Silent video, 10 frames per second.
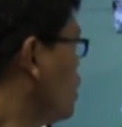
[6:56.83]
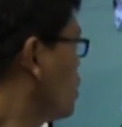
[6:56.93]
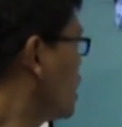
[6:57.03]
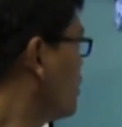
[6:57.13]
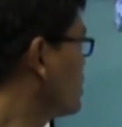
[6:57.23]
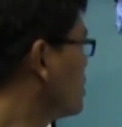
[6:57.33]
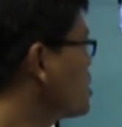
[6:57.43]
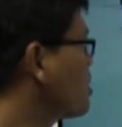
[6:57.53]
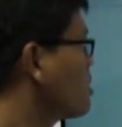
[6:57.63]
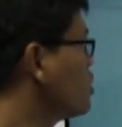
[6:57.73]
You could have an
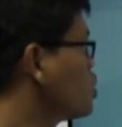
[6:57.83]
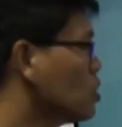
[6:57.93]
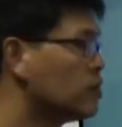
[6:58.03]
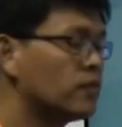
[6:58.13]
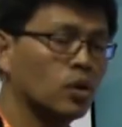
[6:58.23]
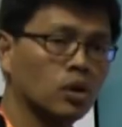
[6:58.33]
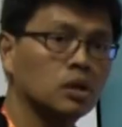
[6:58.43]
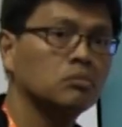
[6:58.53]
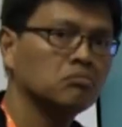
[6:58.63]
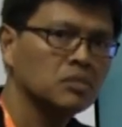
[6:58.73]
aspect ratio
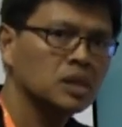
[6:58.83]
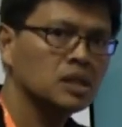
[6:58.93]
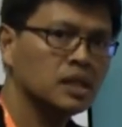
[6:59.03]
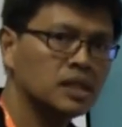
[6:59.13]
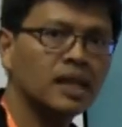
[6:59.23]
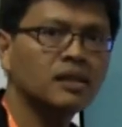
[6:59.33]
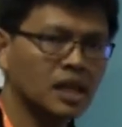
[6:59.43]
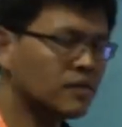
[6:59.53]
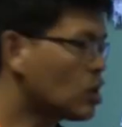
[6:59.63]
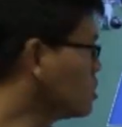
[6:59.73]
for a standard
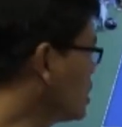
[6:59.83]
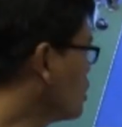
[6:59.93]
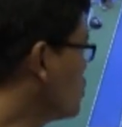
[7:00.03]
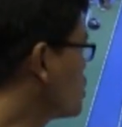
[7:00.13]
def content, in